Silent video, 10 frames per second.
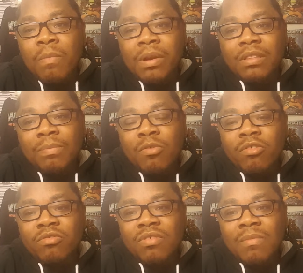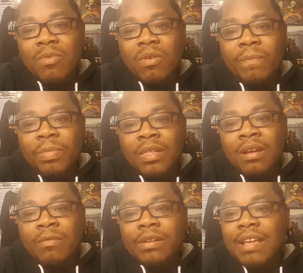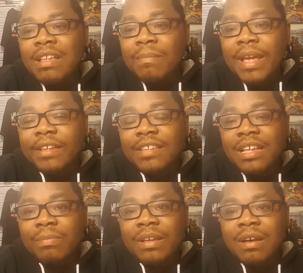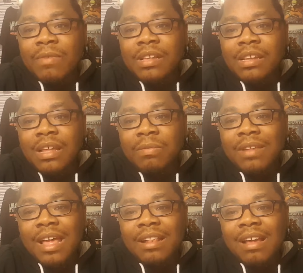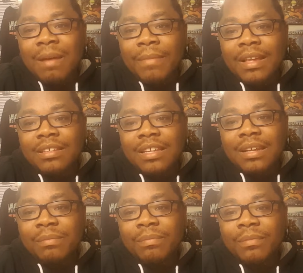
abort the portals no more. Which actually makes sense because when she left that dimension,